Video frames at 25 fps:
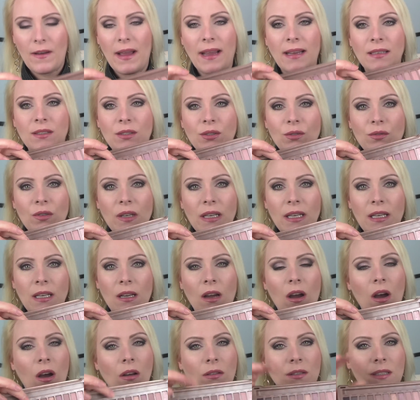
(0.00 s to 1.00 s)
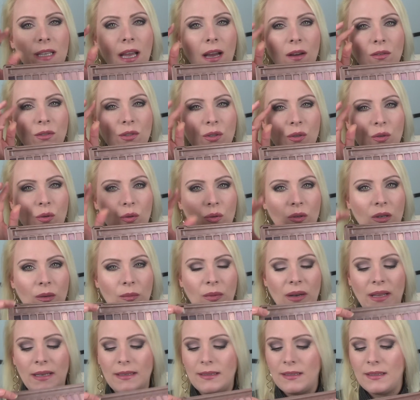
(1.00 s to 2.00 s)
Factory on the outer
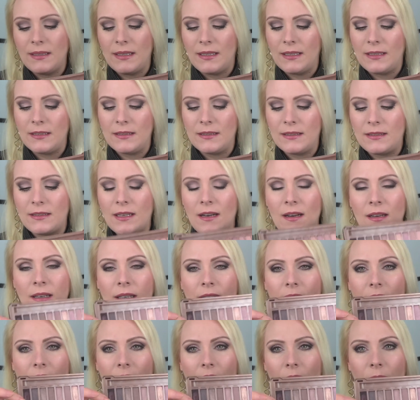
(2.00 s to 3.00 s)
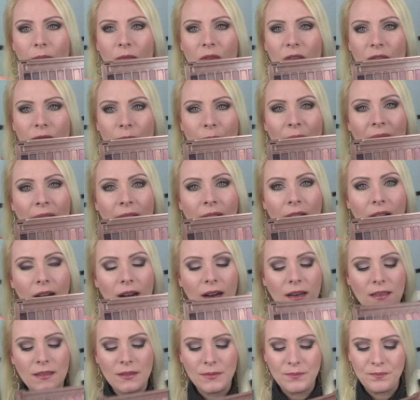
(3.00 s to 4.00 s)
corner blended in, darken it up with Black
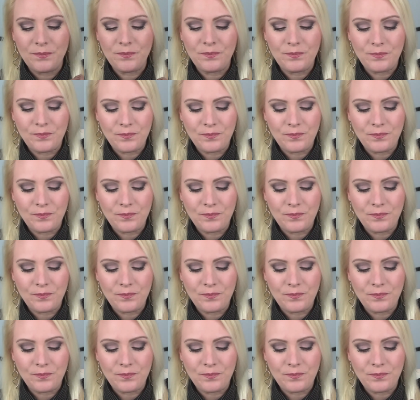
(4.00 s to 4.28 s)
Heart